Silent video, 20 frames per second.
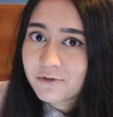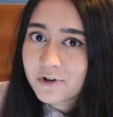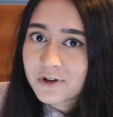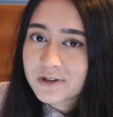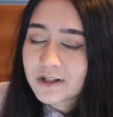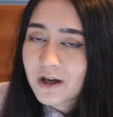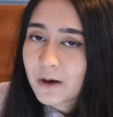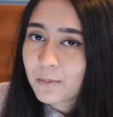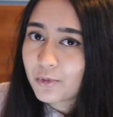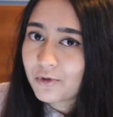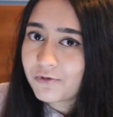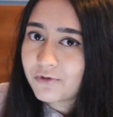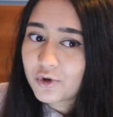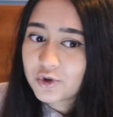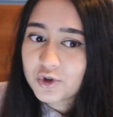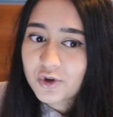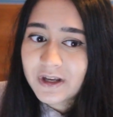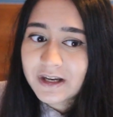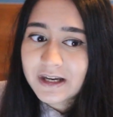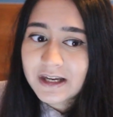For example, if
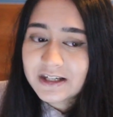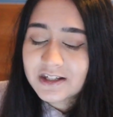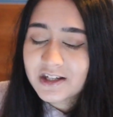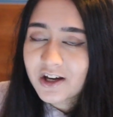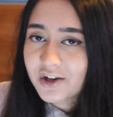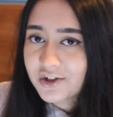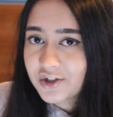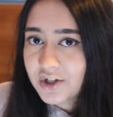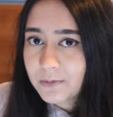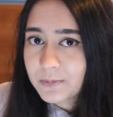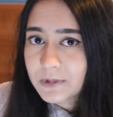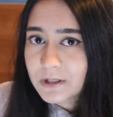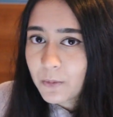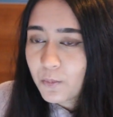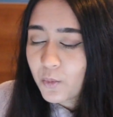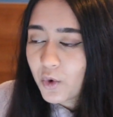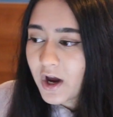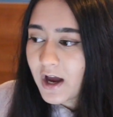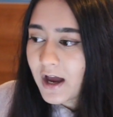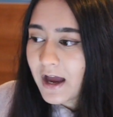you're doing an internship
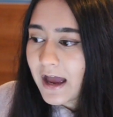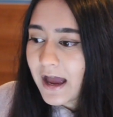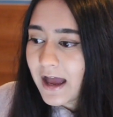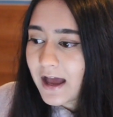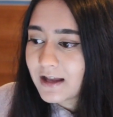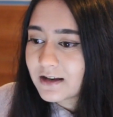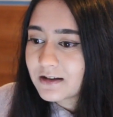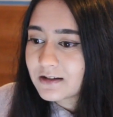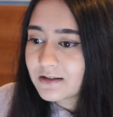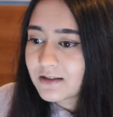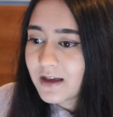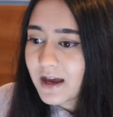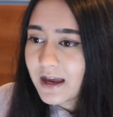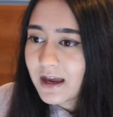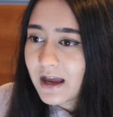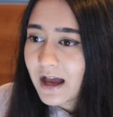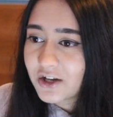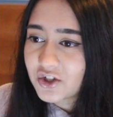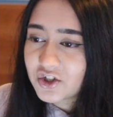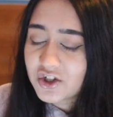somewhere and
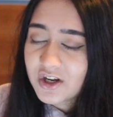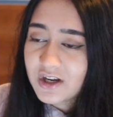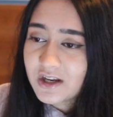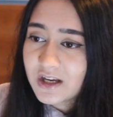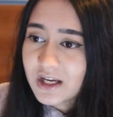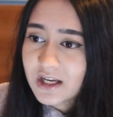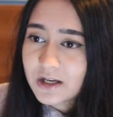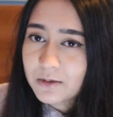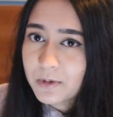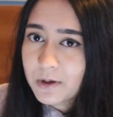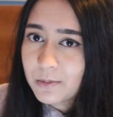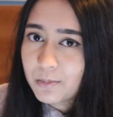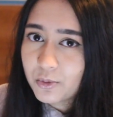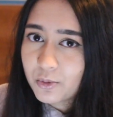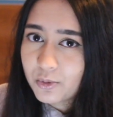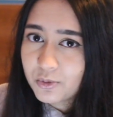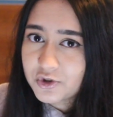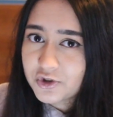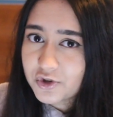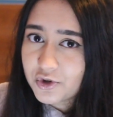they actually need
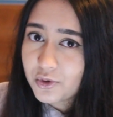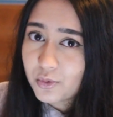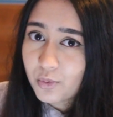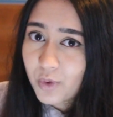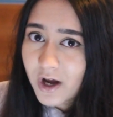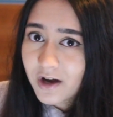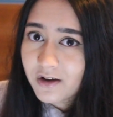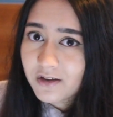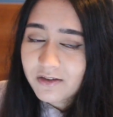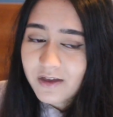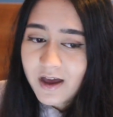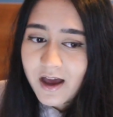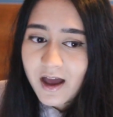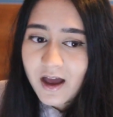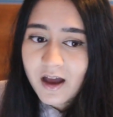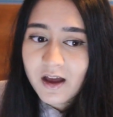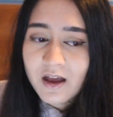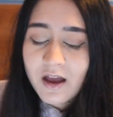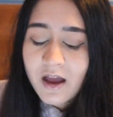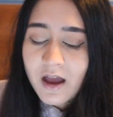people to work
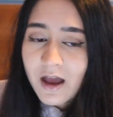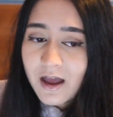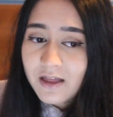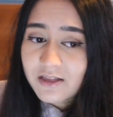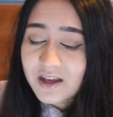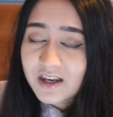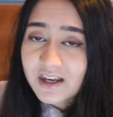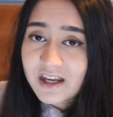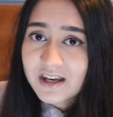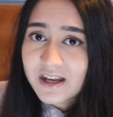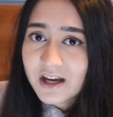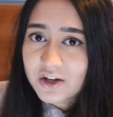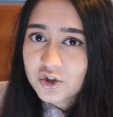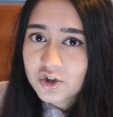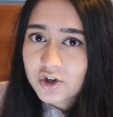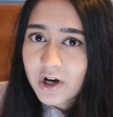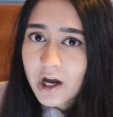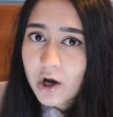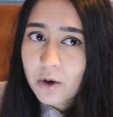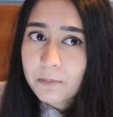there and they need
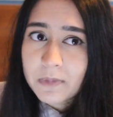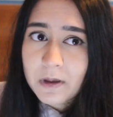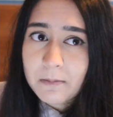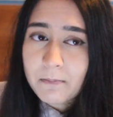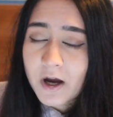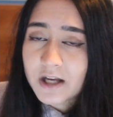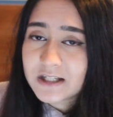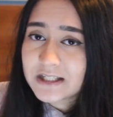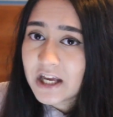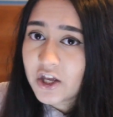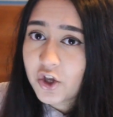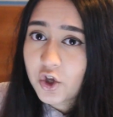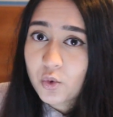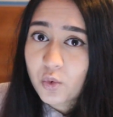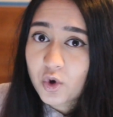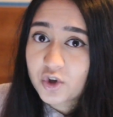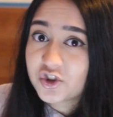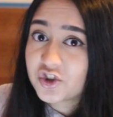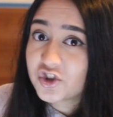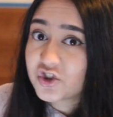extra help, they might take
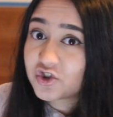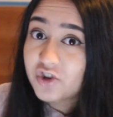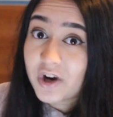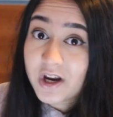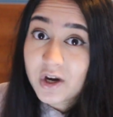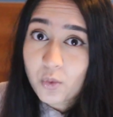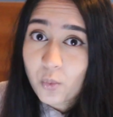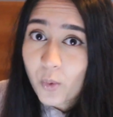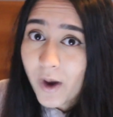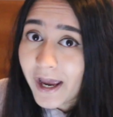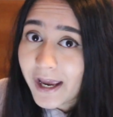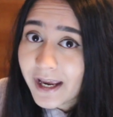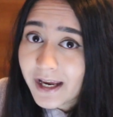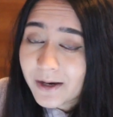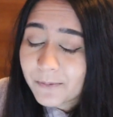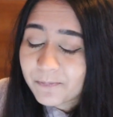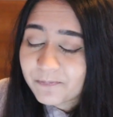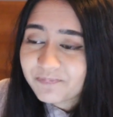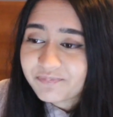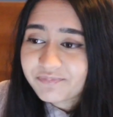you on straight away.